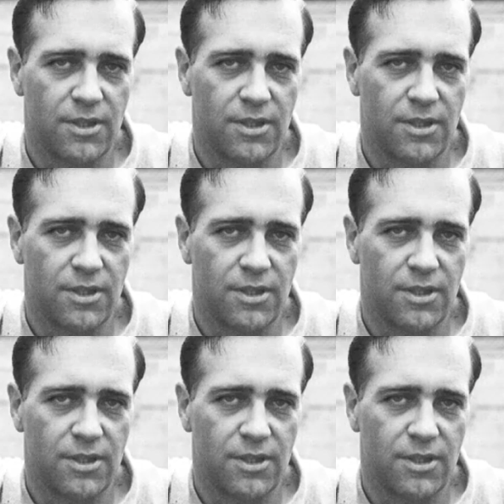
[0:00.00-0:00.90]

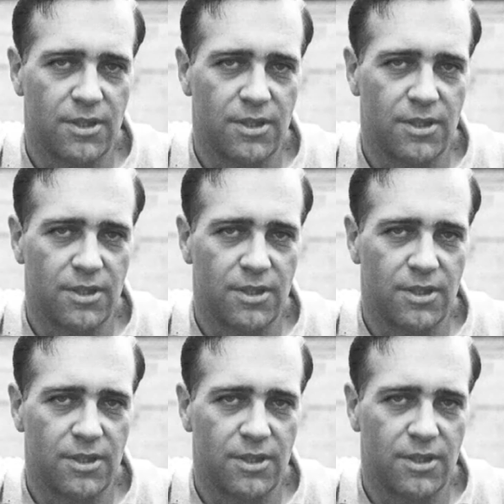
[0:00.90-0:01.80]

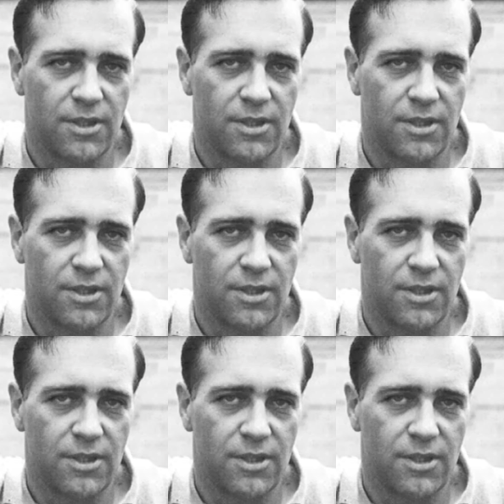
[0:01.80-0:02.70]

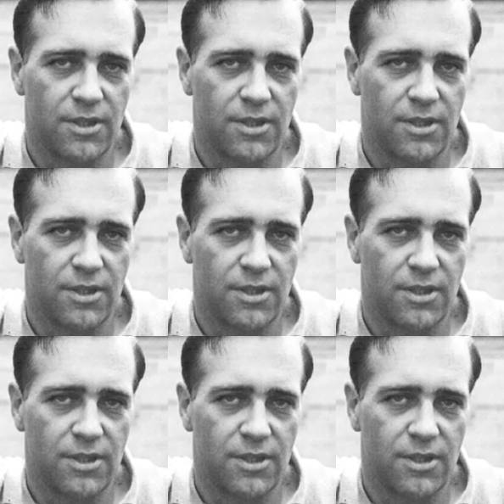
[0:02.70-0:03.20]
The face doesn't move, so there is nothing to read.